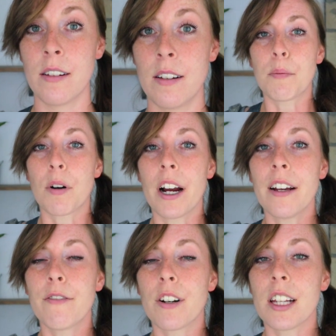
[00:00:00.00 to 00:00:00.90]
They
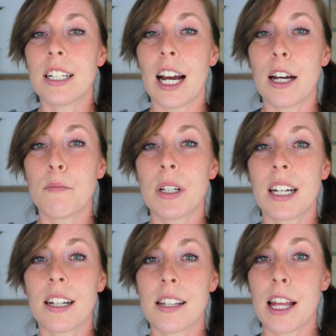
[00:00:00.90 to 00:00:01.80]
prayed for the dead
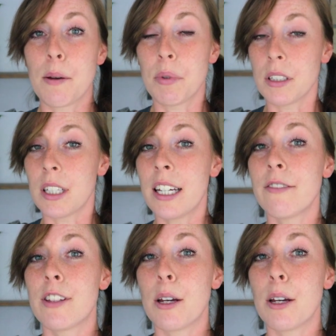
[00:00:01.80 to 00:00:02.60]
because they believed